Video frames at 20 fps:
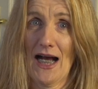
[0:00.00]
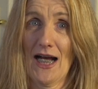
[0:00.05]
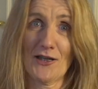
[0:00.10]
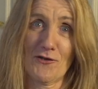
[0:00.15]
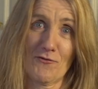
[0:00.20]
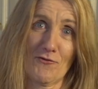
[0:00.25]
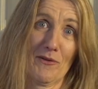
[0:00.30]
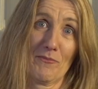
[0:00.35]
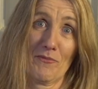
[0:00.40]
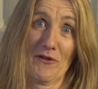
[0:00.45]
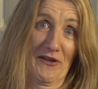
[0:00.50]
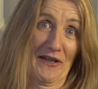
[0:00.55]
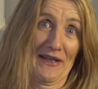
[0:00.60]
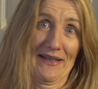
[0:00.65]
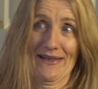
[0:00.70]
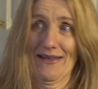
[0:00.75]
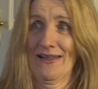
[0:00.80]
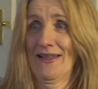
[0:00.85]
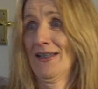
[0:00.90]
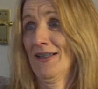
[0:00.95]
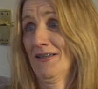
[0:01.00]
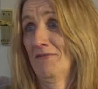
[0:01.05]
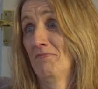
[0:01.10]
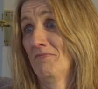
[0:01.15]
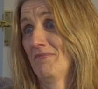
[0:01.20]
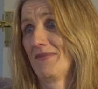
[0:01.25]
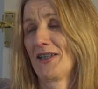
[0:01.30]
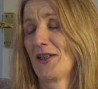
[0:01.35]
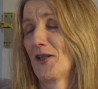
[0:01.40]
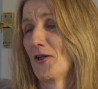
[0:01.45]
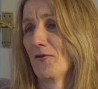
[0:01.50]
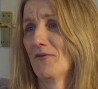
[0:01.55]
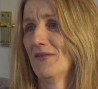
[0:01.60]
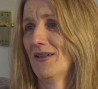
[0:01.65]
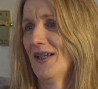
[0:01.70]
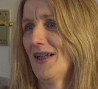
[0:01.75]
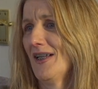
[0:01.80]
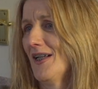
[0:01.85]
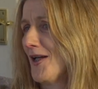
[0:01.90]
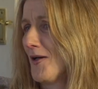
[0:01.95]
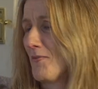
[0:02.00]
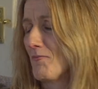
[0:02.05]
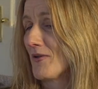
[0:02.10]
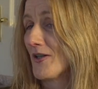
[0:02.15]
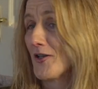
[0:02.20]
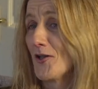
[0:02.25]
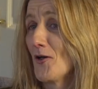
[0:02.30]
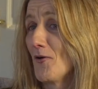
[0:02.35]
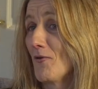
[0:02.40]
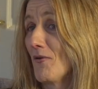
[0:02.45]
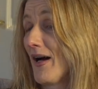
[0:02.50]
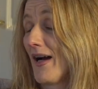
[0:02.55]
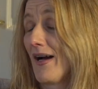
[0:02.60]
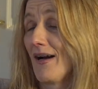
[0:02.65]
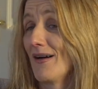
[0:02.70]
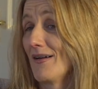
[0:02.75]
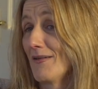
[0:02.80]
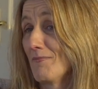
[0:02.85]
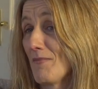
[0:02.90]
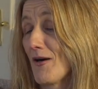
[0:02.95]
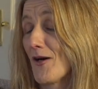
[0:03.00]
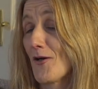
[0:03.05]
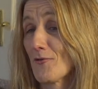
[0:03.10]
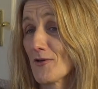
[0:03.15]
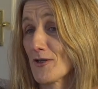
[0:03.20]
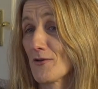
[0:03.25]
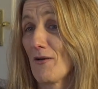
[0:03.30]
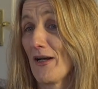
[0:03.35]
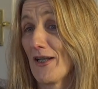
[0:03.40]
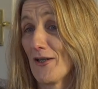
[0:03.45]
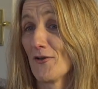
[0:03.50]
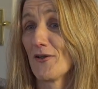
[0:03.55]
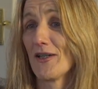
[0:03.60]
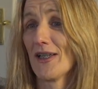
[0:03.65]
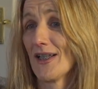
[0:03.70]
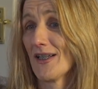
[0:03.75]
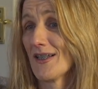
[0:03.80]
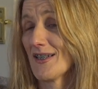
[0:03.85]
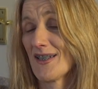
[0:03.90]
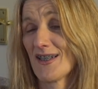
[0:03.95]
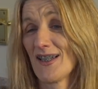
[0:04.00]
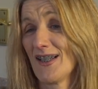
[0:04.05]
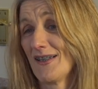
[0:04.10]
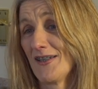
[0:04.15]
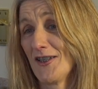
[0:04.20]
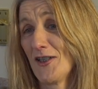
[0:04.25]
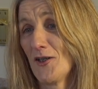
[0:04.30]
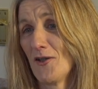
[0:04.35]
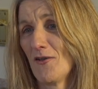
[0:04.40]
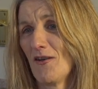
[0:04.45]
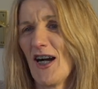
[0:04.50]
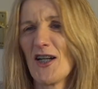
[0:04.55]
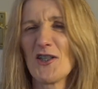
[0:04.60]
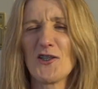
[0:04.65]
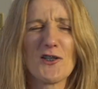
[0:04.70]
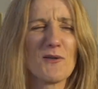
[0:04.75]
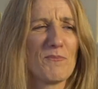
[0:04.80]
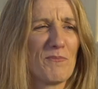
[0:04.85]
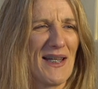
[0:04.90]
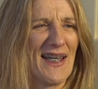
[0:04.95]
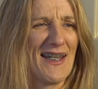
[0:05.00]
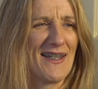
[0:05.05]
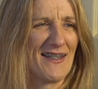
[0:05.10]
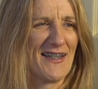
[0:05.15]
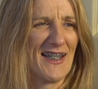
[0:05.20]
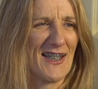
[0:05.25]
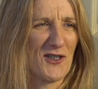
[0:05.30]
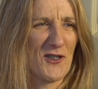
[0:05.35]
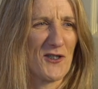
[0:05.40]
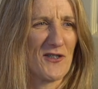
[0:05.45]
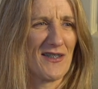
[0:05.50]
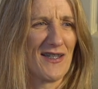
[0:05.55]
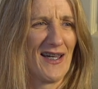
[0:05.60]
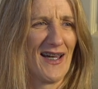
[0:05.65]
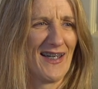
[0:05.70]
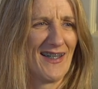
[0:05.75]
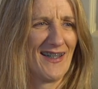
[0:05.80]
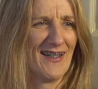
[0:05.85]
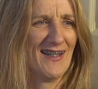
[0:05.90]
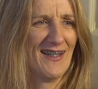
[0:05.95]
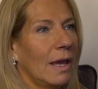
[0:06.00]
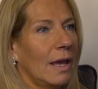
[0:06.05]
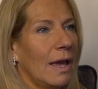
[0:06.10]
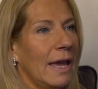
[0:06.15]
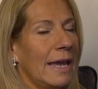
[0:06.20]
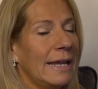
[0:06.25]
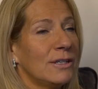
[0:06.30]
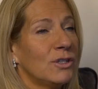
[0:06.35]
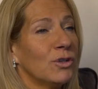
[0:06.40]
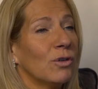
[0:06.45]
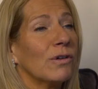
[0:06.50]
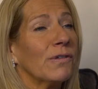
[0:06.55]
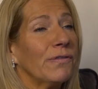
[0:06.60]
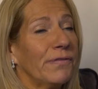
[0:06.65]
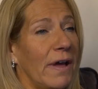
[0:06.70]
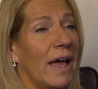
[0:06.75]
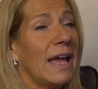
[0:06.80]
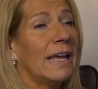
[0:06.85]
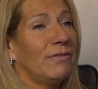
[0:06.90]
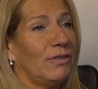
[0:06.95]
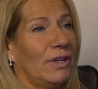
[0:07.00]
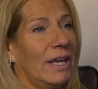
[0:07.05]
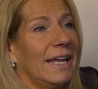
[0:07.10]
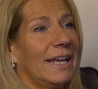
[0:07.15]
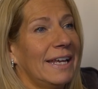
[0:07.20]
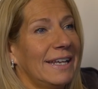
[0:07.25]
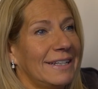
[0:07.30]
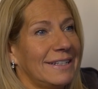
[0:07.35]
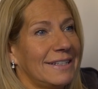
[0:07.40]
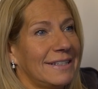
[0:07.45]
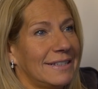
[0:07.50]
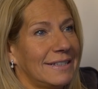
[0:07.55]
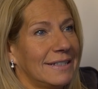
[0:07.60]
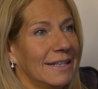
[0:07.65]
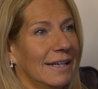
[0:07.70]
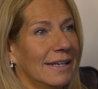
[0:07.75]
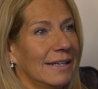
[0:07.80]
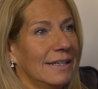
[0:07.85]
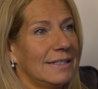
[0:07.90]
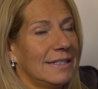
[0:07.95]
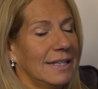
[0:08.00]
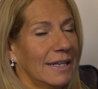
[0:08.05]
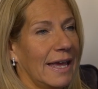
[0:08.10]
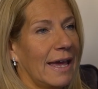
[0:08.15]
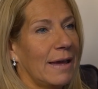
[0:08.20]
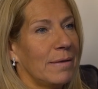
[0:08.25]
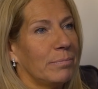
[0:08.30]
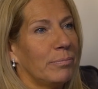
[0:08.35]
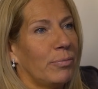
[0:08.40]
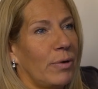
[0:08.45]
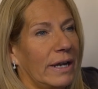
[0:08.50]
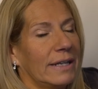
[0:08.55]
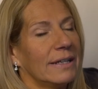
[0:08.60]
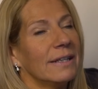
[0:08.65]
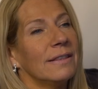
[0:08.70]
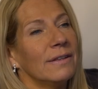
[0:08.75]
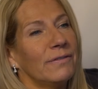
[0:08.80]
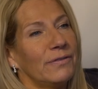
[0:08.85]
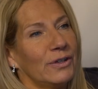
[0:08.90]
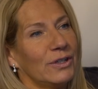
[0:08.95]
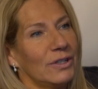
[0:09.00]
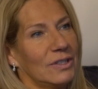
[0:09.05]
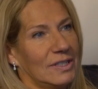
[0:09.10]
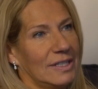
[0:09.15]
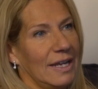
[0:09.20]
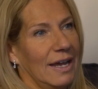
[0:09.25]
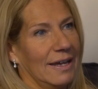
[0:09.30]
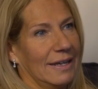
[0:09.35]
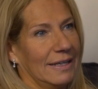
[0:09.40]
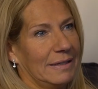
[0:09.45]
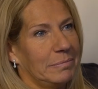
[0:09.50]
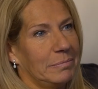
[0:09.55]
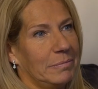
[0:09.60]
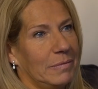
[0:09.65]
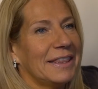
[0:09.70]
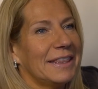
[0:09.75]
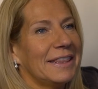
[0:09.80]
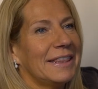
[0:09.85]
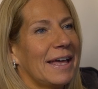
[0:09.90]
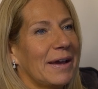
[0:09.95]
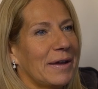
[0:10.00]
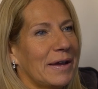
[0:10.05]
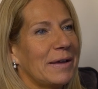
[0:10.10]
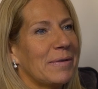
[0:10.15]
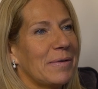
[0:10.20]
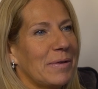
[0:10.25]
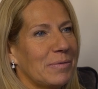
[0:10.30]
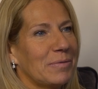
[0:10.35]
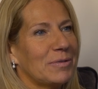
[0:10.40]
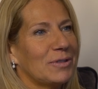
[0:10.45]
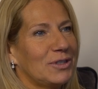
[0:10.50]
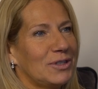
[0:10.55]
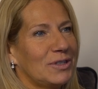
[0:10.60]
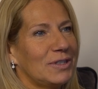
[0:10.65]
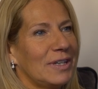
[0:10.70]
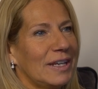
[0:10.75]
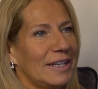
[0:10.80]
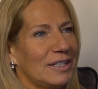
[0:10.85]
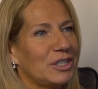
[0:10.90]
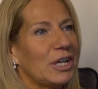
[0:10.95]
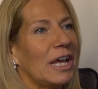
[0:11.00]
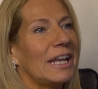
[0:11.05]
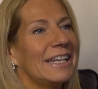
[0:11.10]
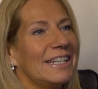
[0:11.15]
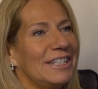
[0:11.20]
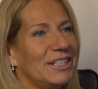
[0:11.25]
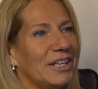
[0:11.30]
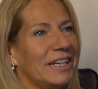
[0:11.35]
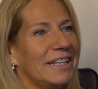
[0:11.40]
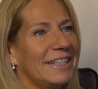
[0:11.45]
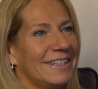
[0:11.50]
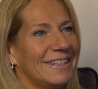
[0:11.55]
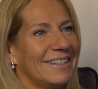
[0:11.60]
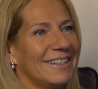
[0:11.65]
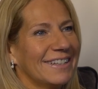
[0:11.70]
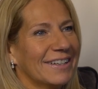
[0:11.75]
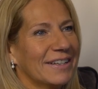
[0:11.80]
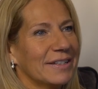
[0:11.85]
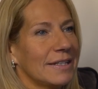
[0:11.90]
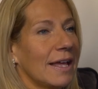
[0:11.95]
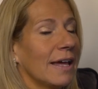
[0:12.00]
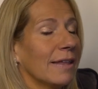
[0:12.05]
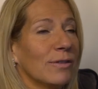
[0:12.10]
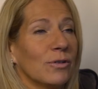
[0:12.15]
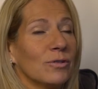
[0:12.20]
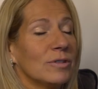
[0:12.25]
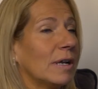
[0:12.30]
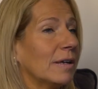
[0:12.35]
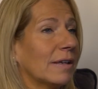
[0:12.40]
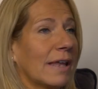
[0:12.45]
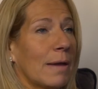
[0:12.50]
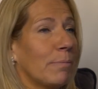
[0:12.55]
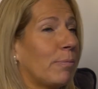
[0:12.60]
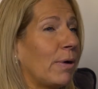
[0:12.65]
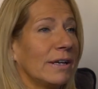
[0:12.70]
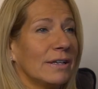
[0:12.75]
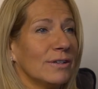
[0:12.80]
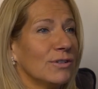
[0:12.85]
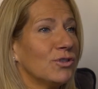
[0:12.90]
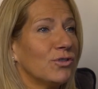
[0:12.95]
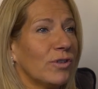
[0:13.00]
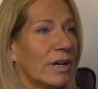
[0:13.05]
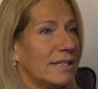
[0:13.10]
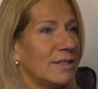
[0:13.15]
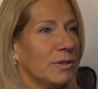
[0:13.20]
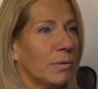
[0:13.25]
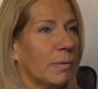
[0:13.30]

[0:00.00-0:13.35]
ice cream or they, you know. But no, Mark was quite lucky because, you know, I should have played on that, shouldn't I? It took 5 years to get pregnant the first time. That it was challenging because I thought I'd get pregnant straight